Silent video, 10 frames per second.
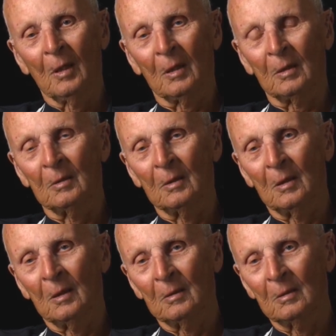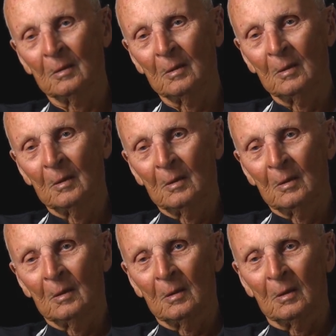and uh,
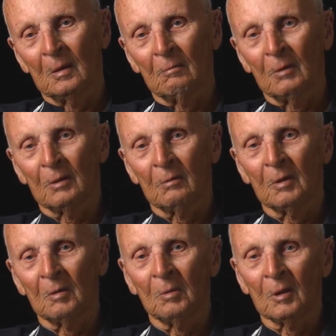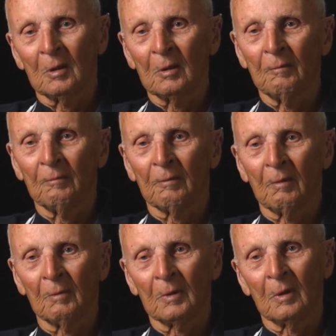uh, whether anybody lives
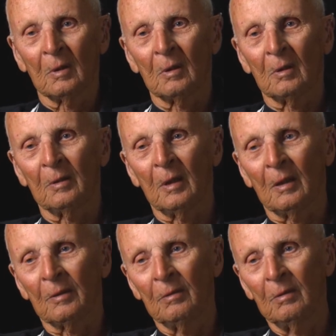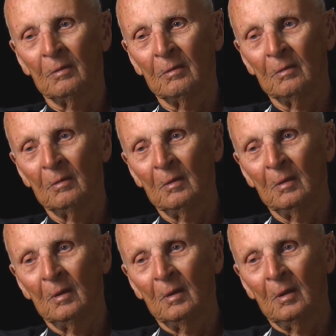from it, I doubt.
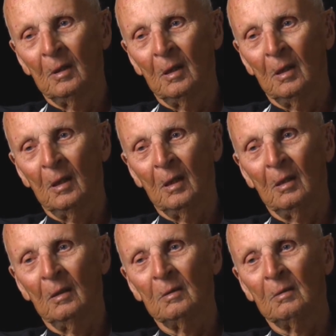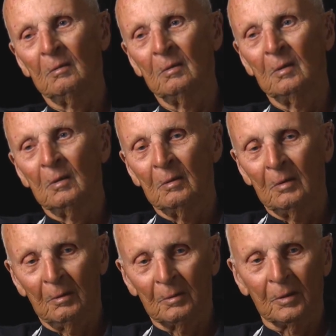Uh,
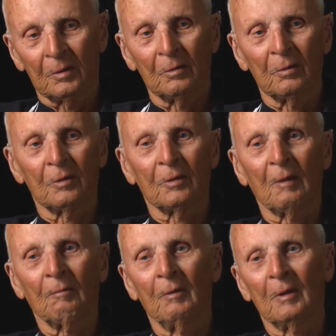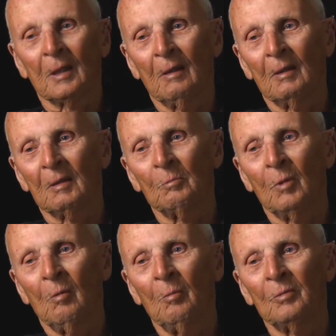that's the sort of stuff we're carrying,
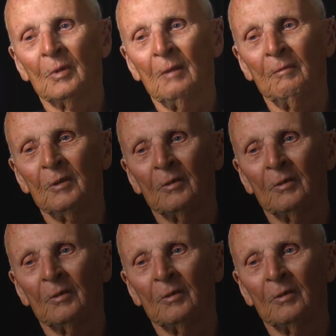bombs, heavy